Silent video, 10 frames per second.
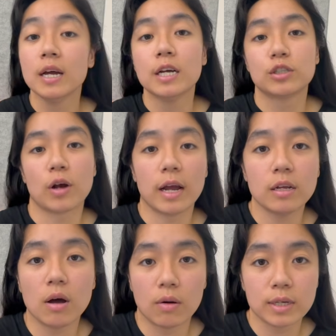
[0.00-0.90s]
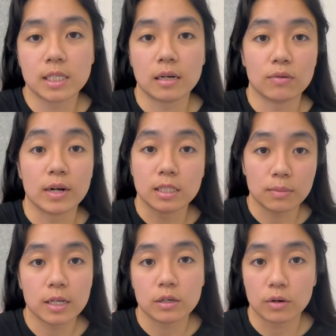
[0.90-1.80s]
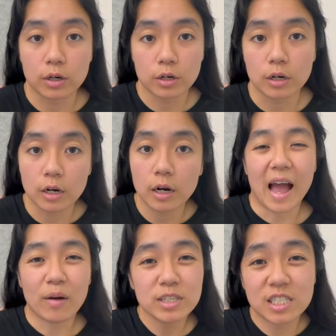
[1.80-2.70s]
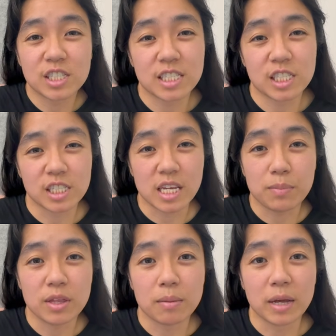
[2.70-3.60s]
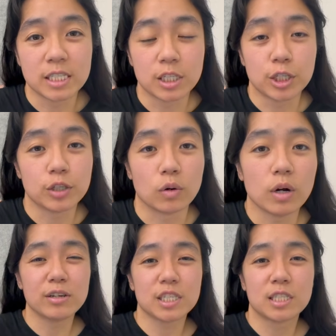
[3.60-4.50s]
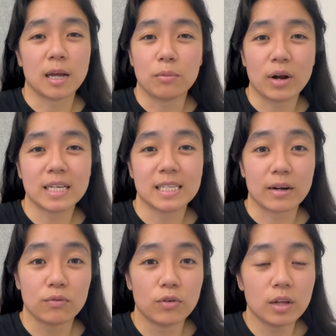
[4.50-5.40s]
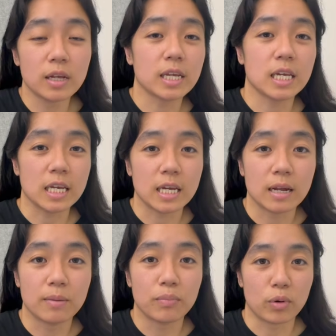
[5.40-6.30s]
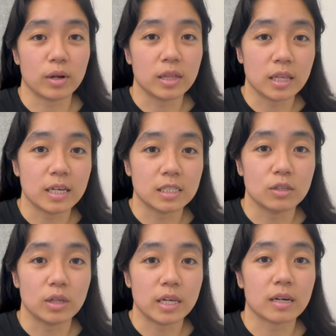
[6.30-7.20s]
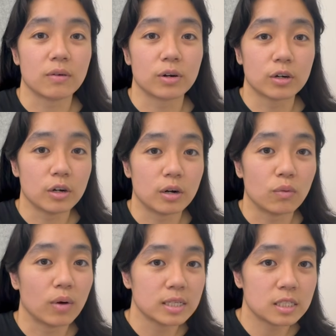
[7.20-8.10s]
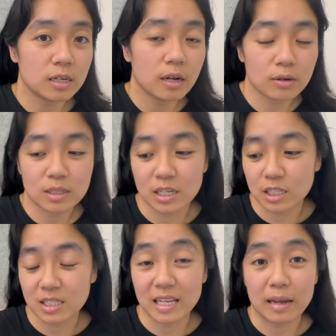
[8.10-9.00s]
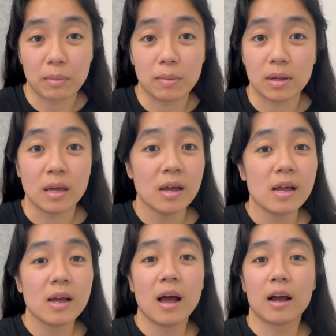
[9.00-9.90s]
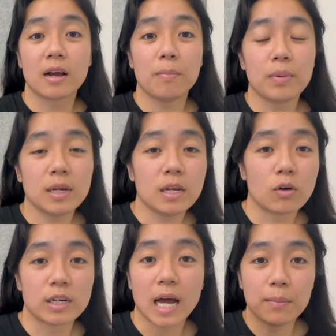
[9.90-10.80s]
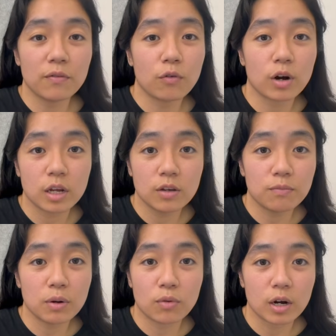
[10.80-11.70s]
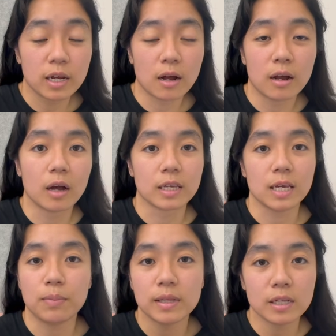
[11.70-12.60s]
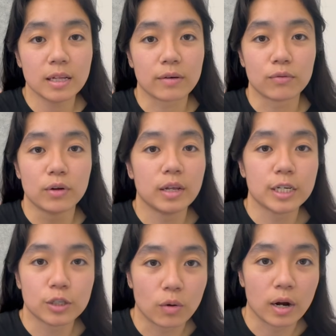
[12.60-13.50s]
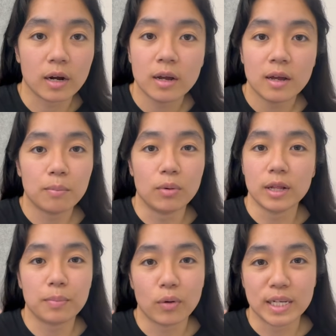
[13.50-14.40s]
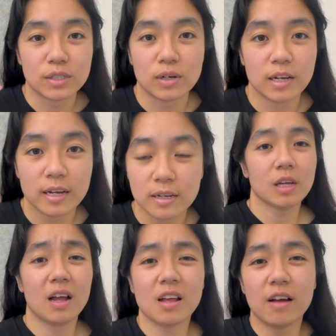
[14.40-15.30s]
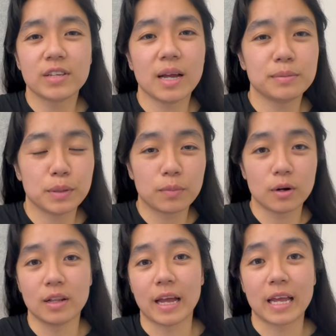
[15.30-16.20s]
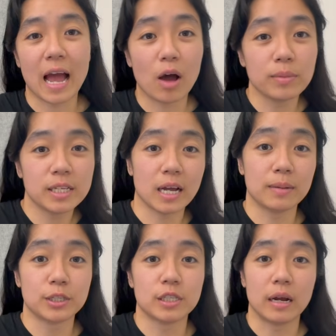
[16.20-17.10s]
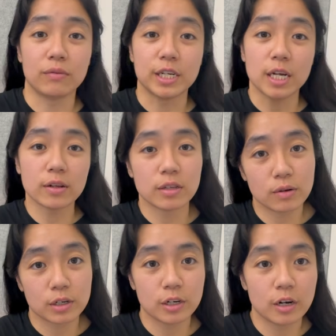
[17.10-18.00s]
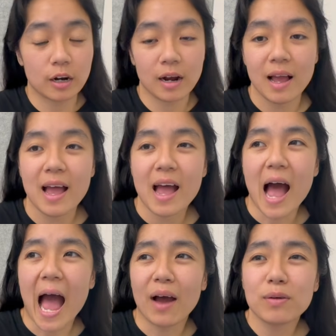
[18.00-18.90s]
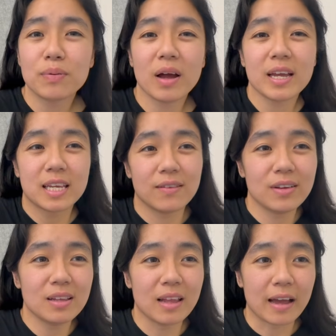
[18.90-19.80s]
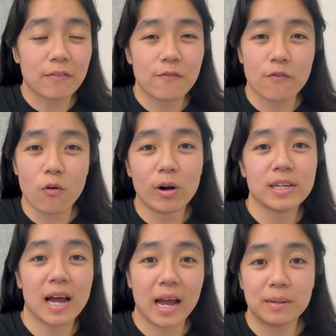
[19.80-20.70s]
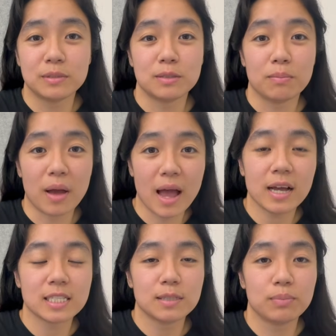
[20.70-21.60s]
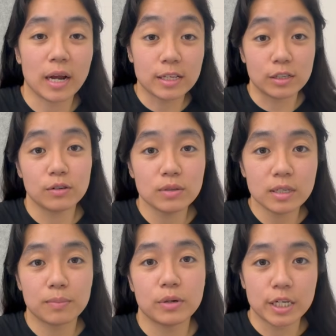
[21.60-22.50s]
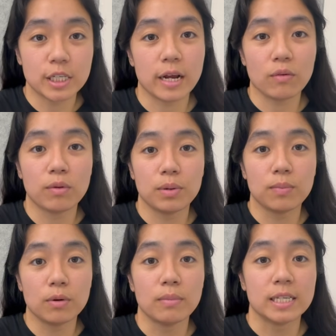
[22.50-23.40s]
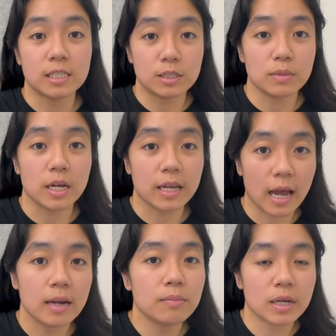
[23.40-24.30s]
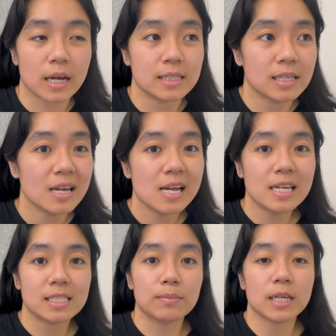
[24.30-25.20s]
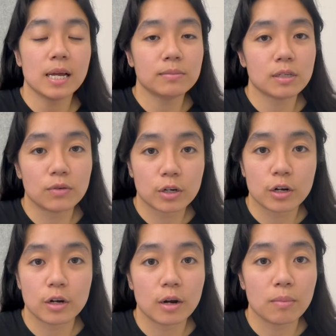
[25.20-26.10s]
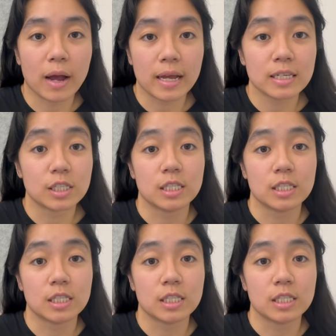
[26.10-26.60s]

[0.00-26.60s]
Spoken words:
try to always send a resume to a recruiter. I would suggest just keeping the message short, or just summarize like really key and important things you think a recruiter wants to know, such as like maybe a company or type of work you've been working on. Keep it to like really short bullet points, really. A lot of times people are like, how many times should I reach out to the recruiter? I would probably give it like 4 times max, but I do really appreciate when people message me again, because sometimes a recruiter might just